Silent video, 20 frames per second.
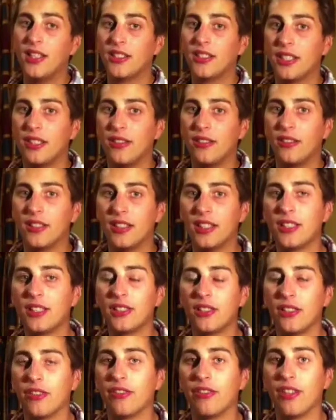So this
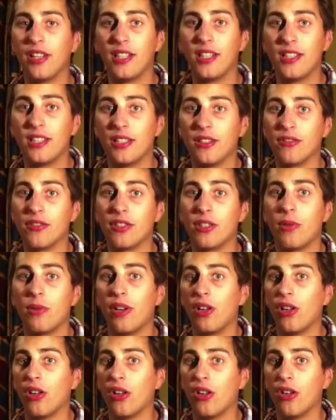sort of fighting obviously
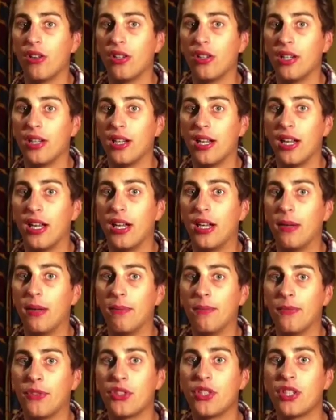went on.
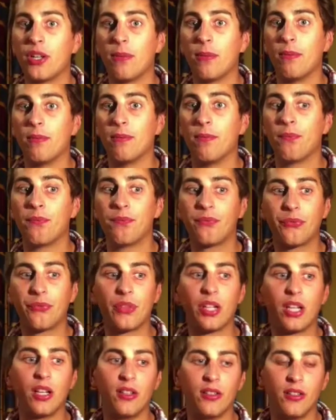
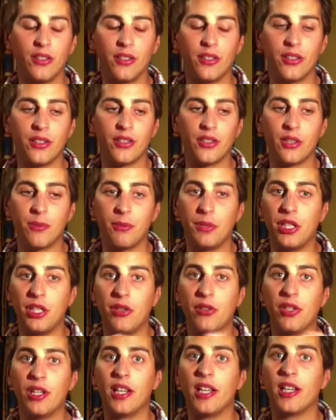Some
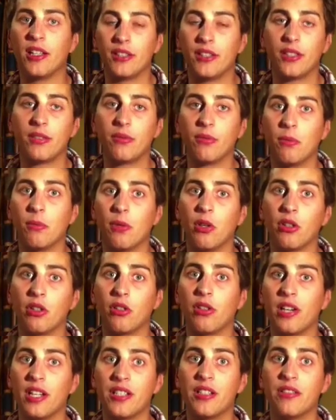units were more
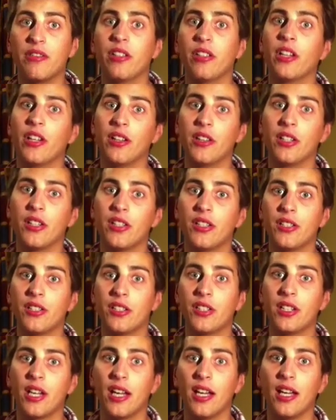aggressive than
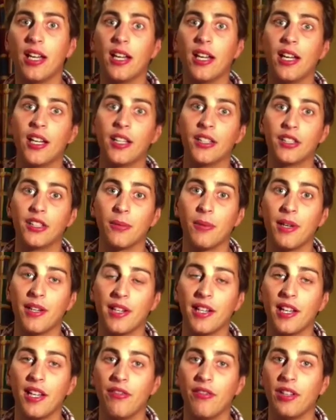others. Some had
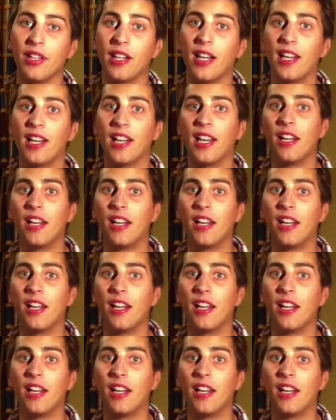a live and let